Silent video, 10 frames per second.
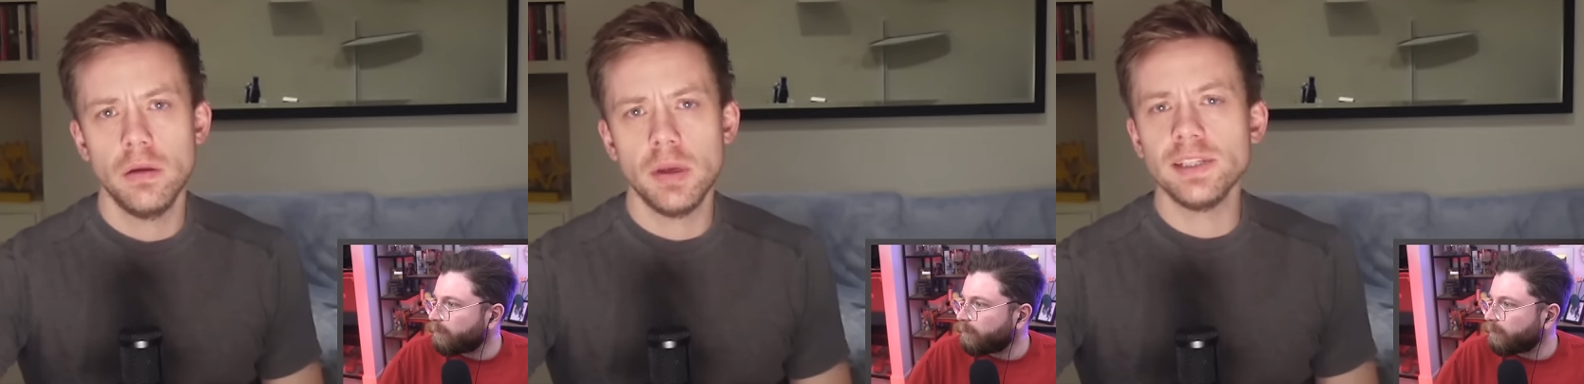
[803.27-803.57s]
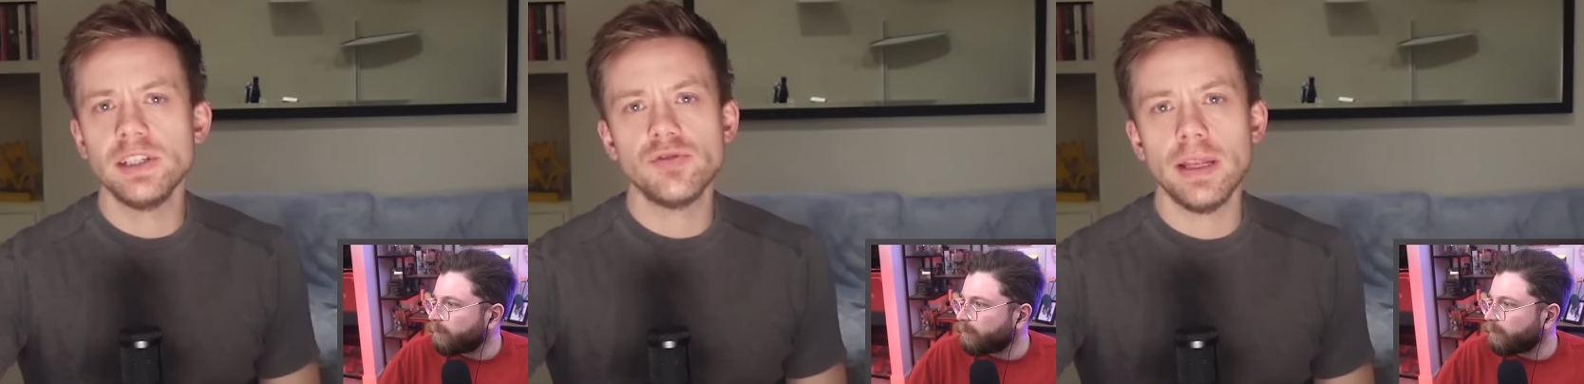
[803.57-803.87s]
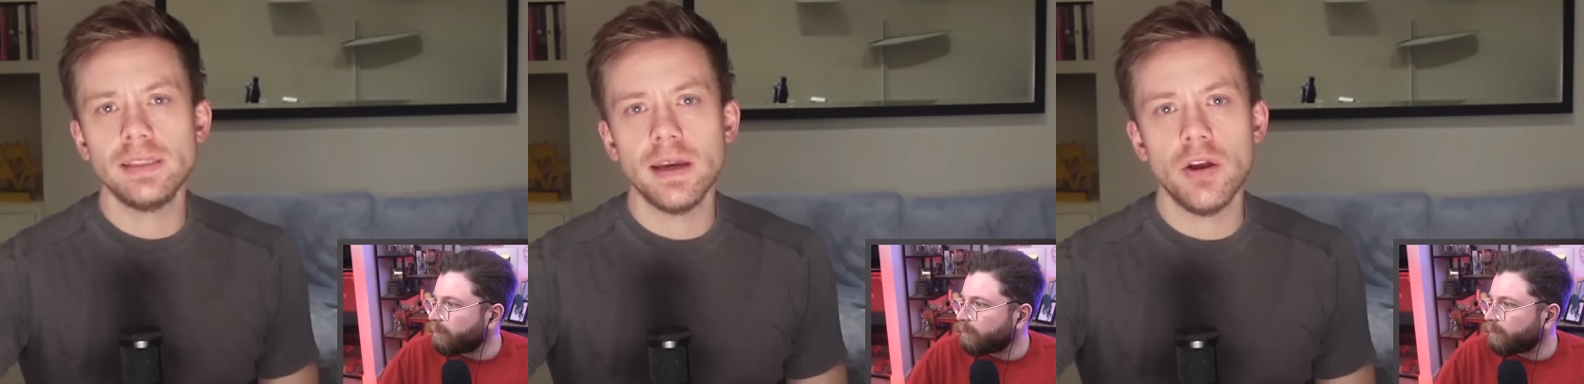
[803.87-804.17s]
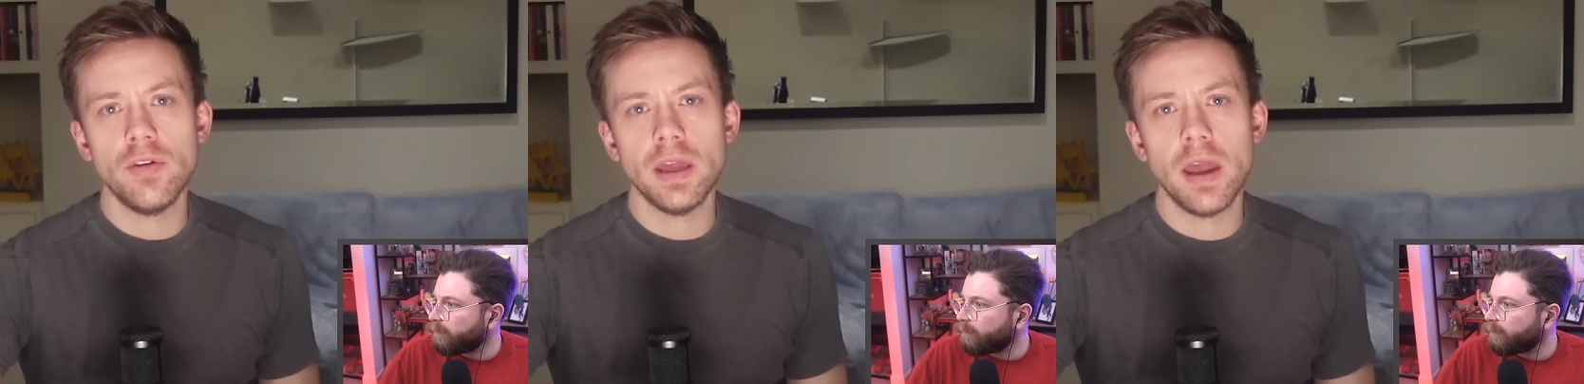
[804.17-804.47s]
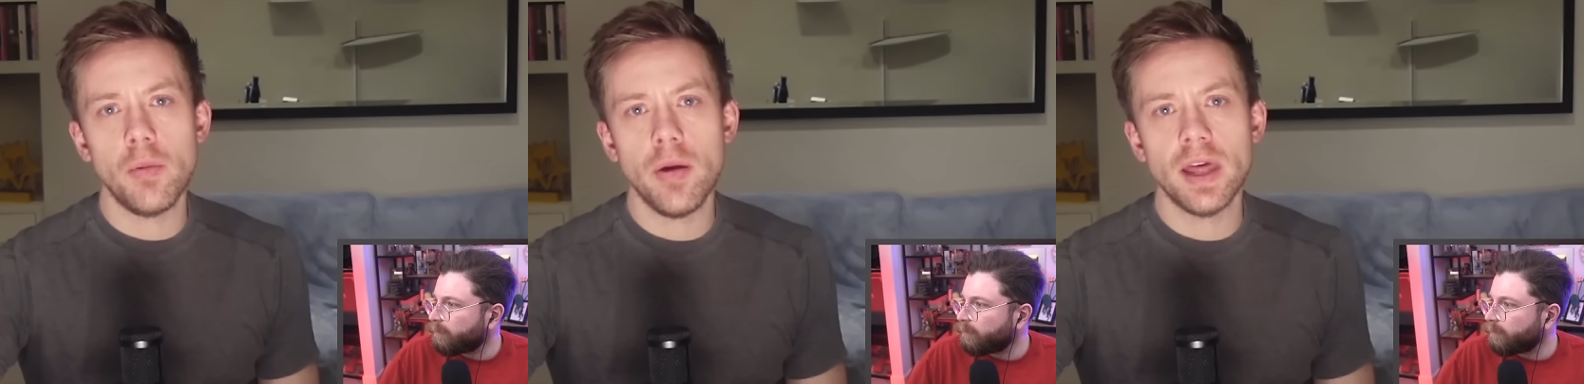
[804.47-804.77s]
Speaker 1: Because the Israeli state know they can
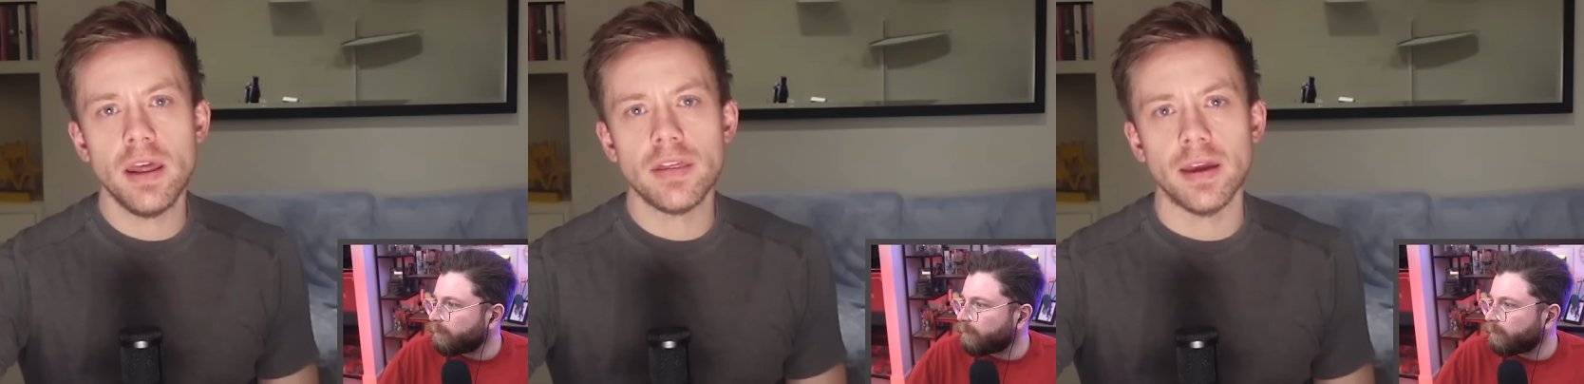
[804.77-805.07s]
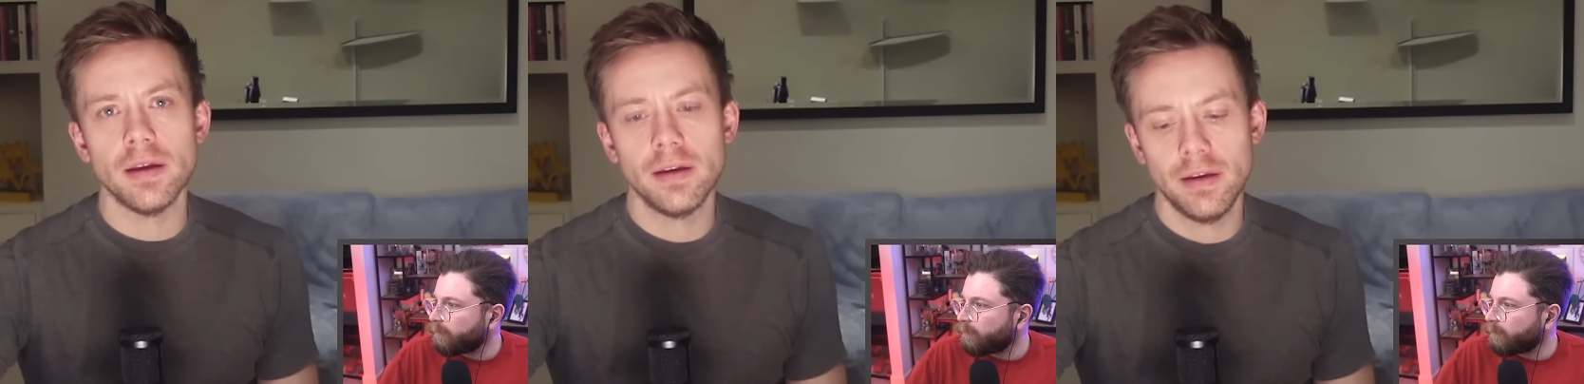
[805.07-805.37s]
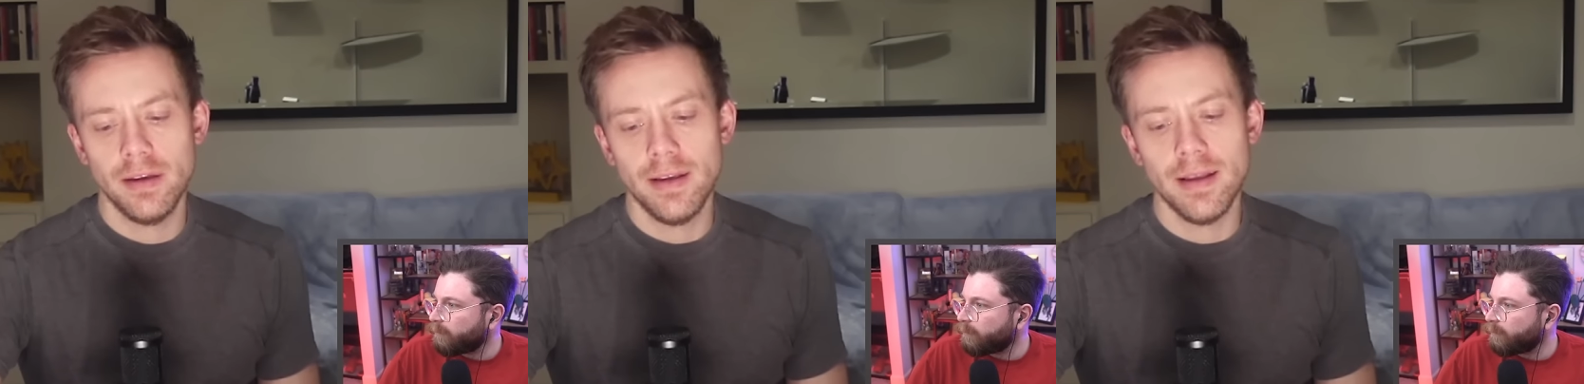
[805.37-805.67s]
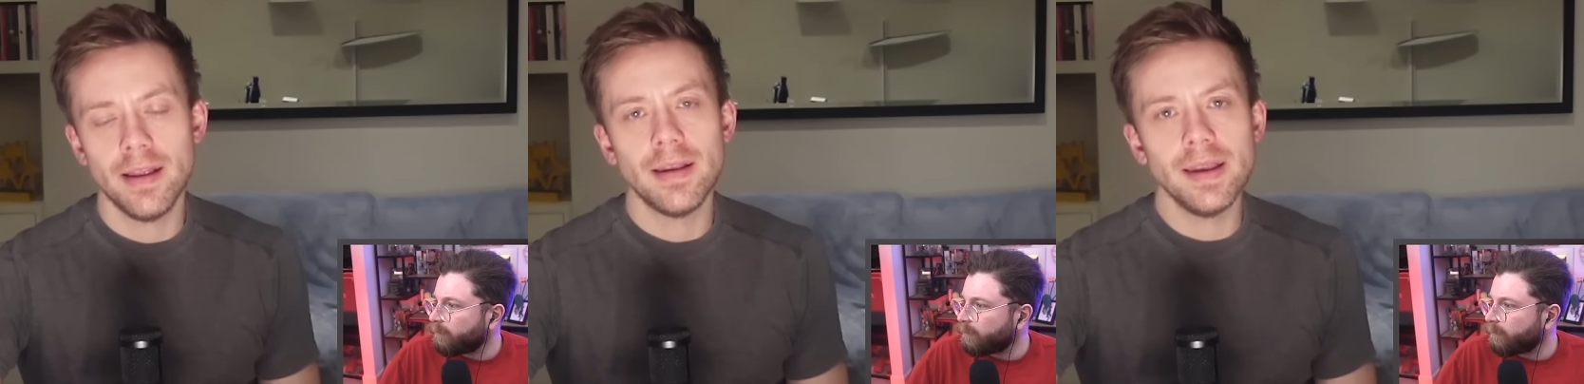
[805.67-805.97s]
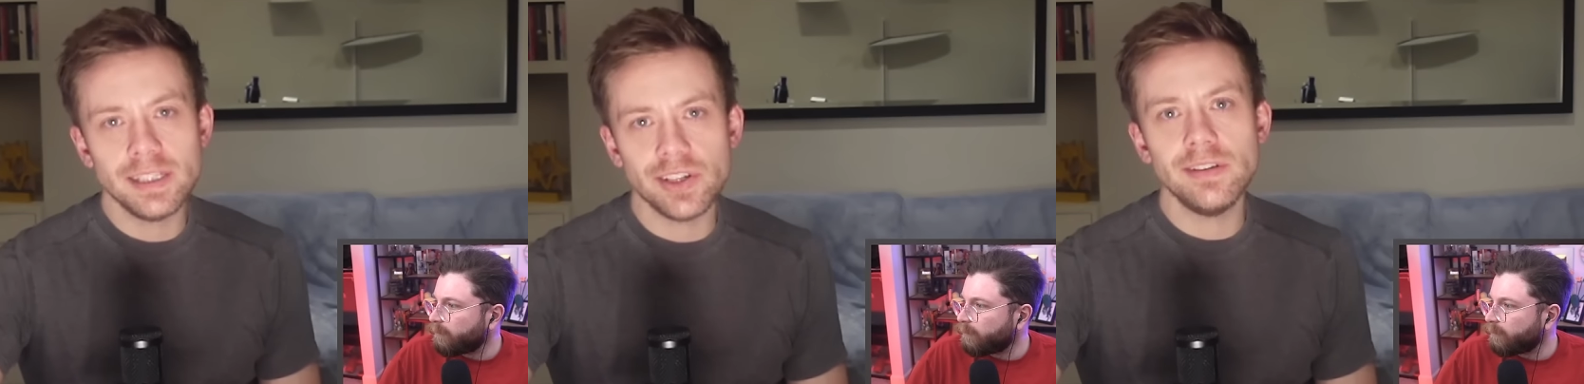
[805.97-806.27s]
get away with anything.
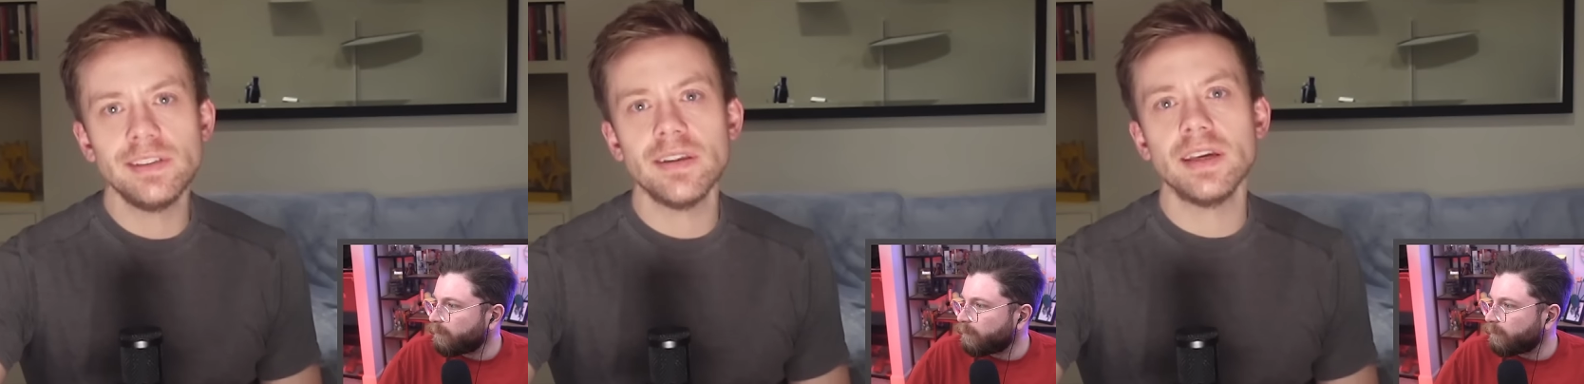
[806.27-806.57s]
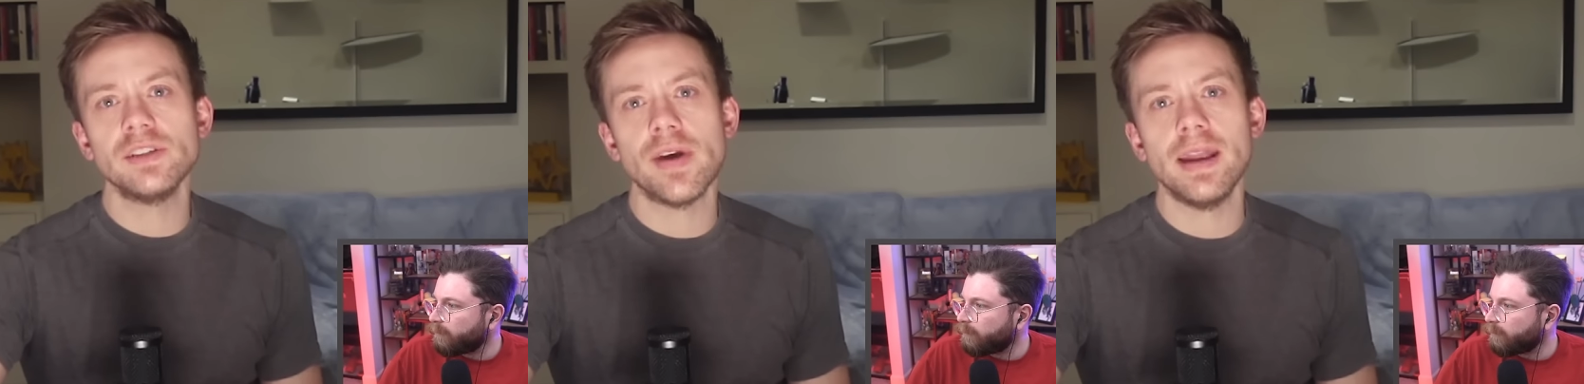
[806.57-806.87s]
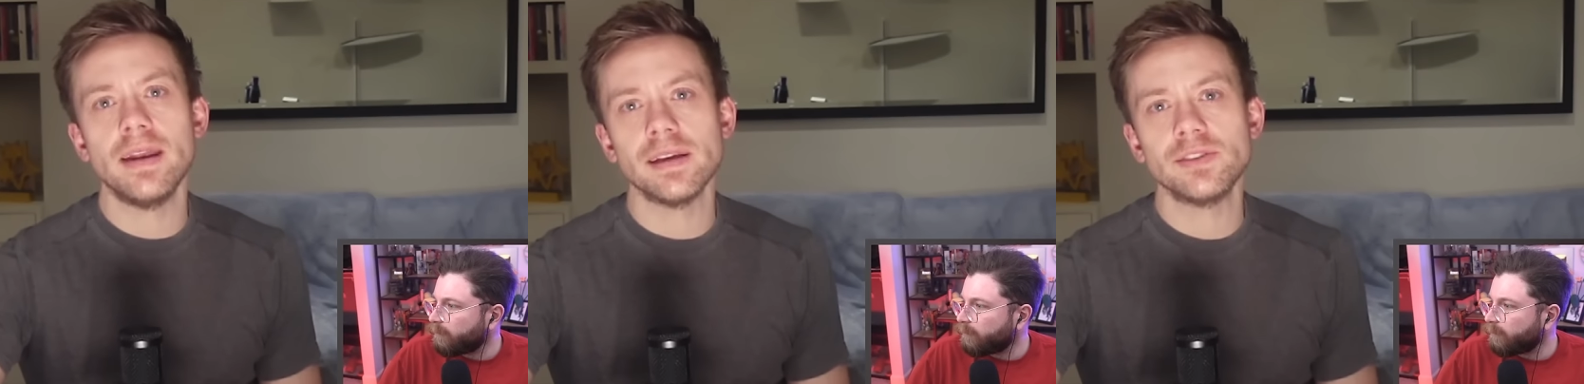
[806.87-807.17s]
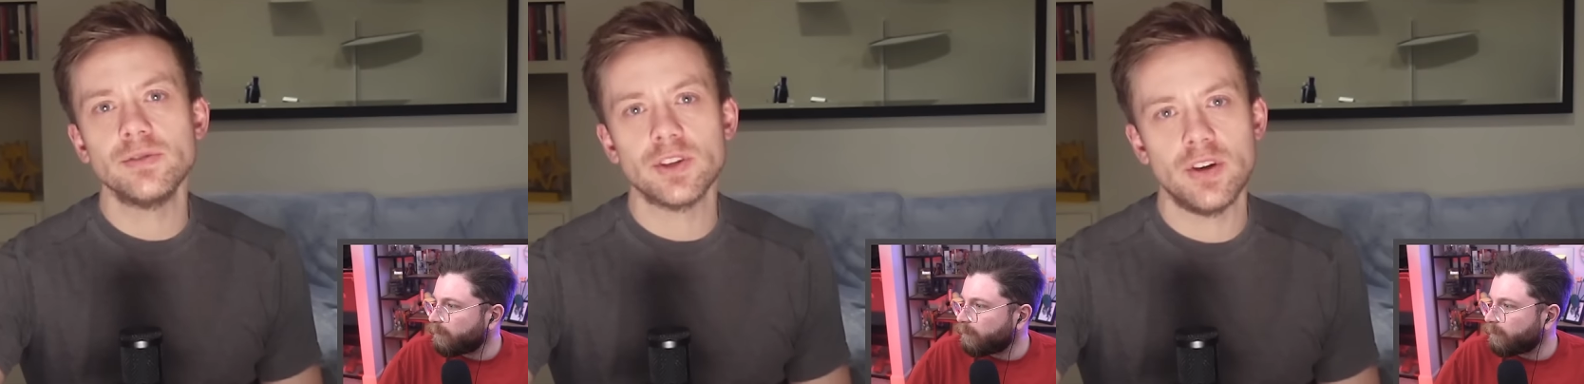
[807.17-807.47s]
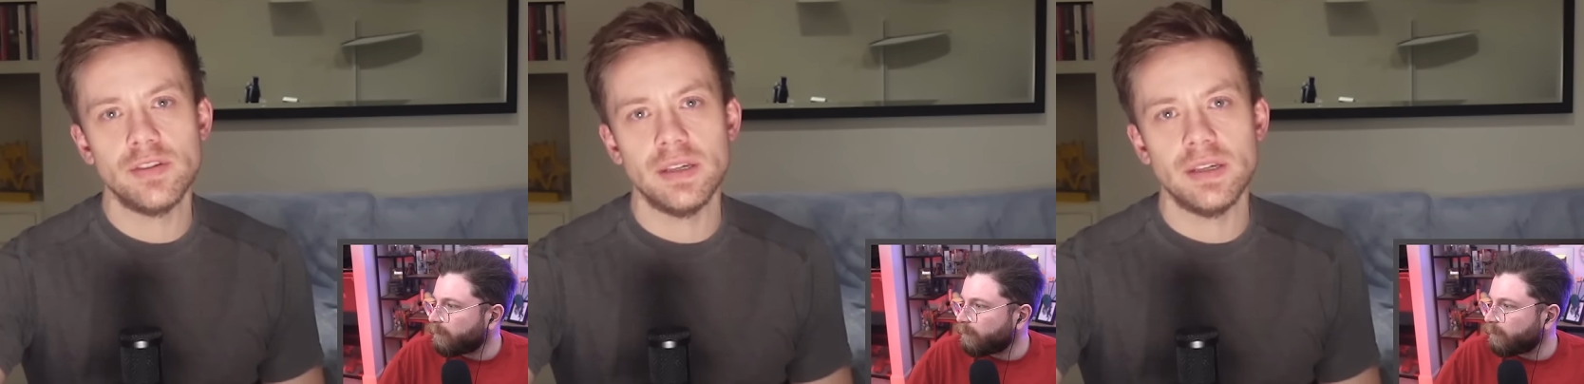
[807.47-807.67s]
Listen to the Israeli National Security